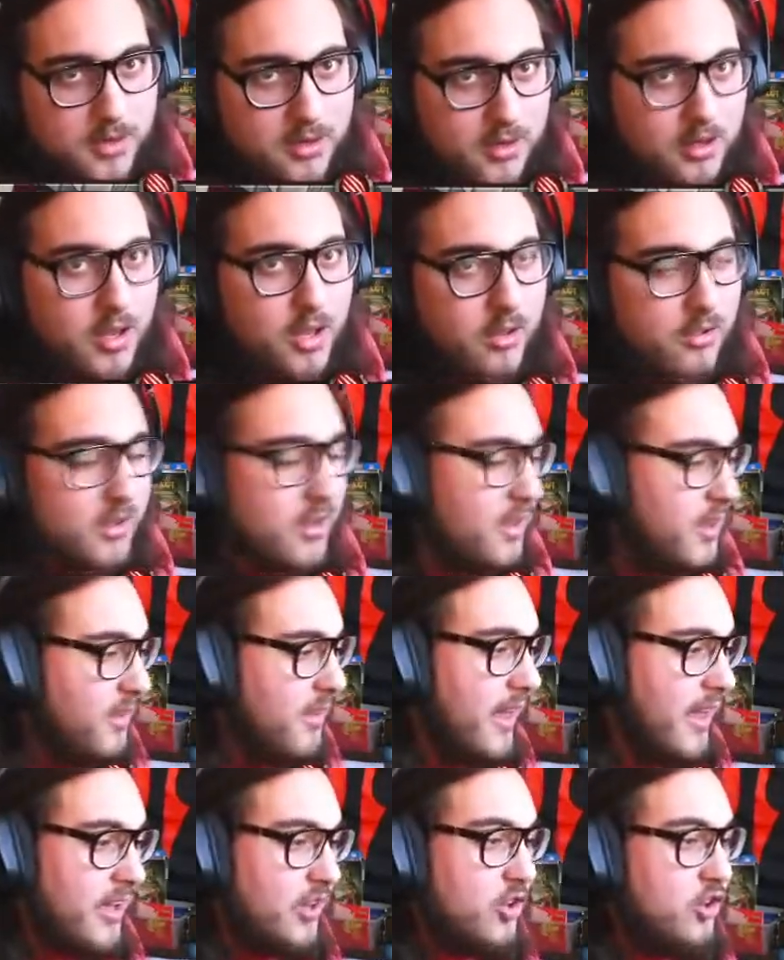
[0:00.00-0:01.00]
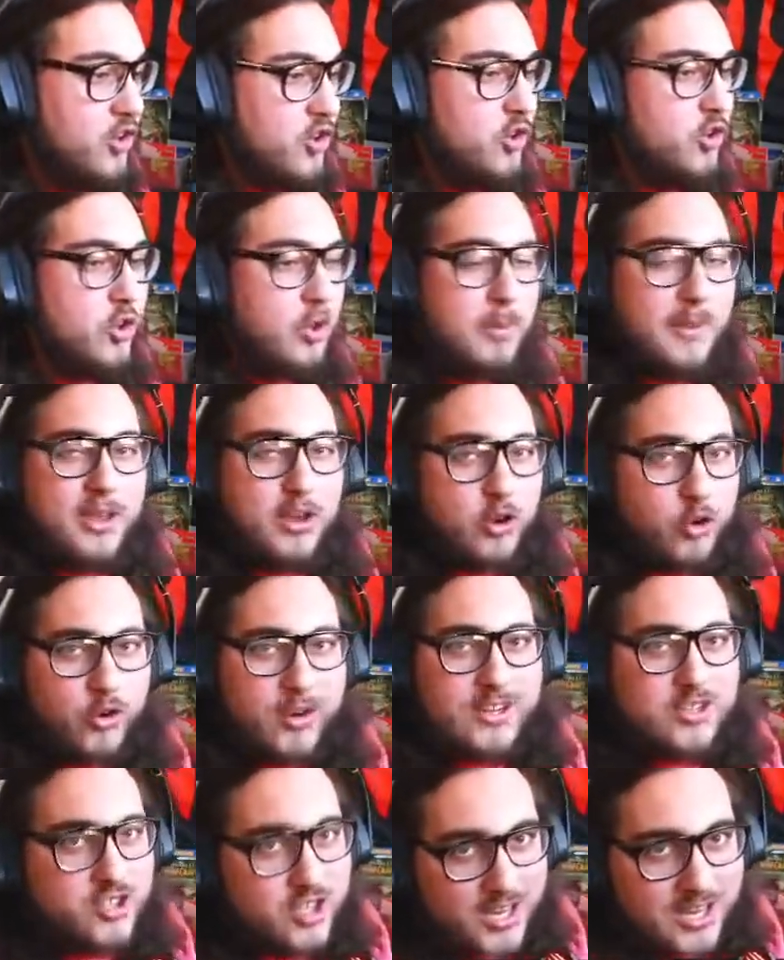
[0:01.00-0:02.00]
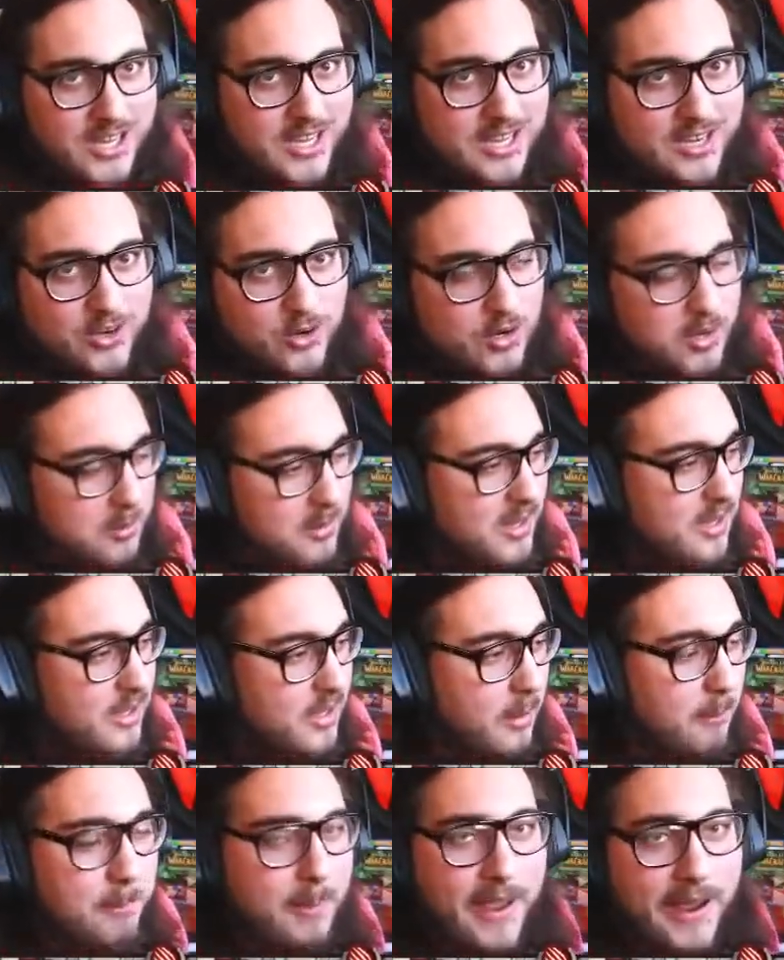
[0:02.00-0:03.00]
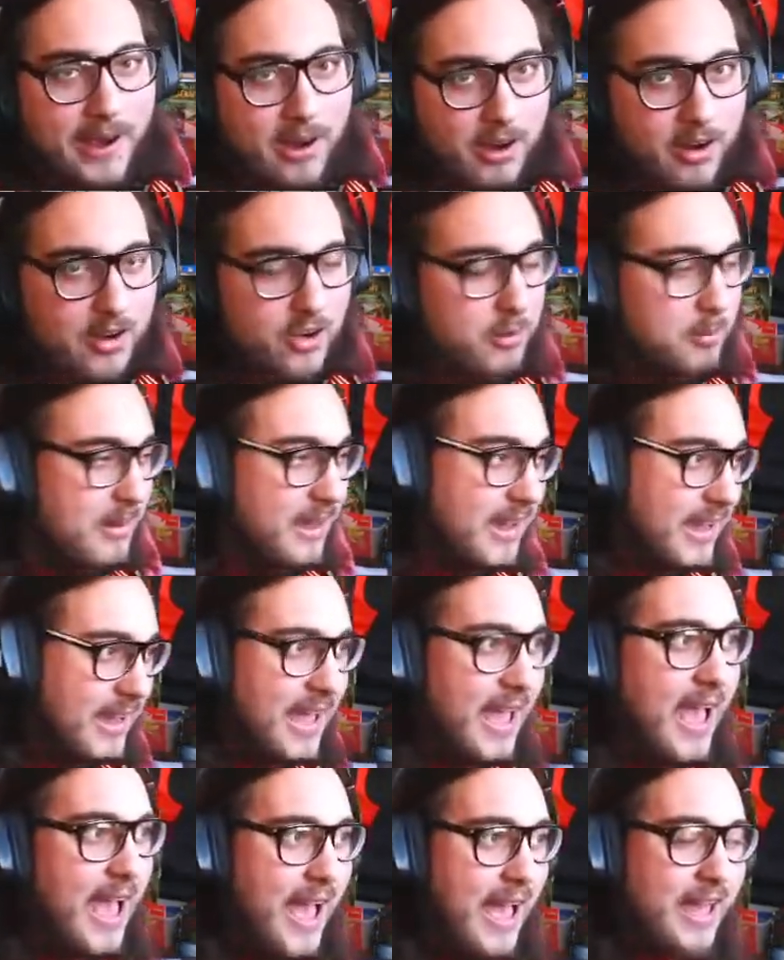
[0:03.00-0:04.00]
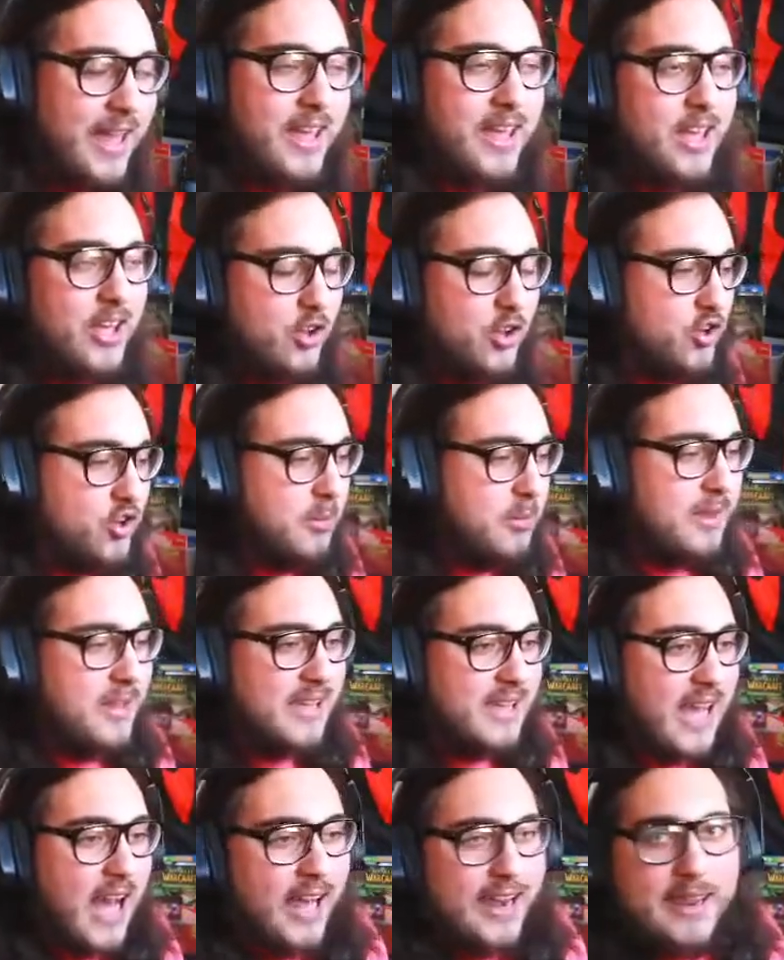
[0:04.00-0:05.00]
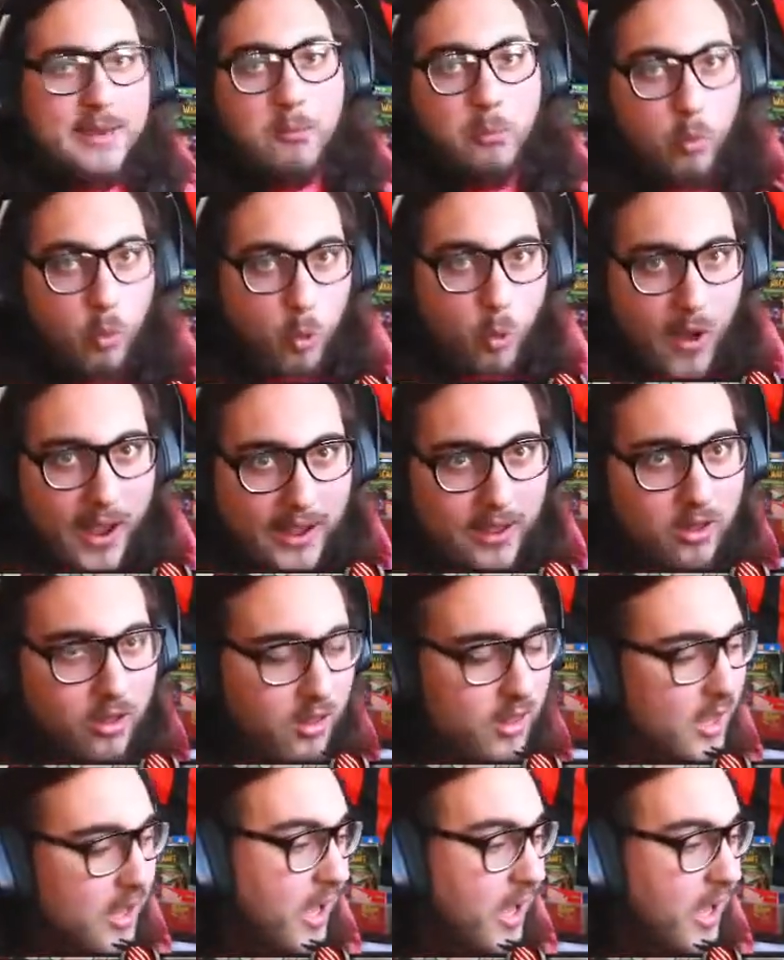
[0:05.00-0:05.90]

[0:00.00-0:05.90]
you know? Like, you could be a crit chicken, you could be a bear, you could be a cat, you could be a goddamn whale.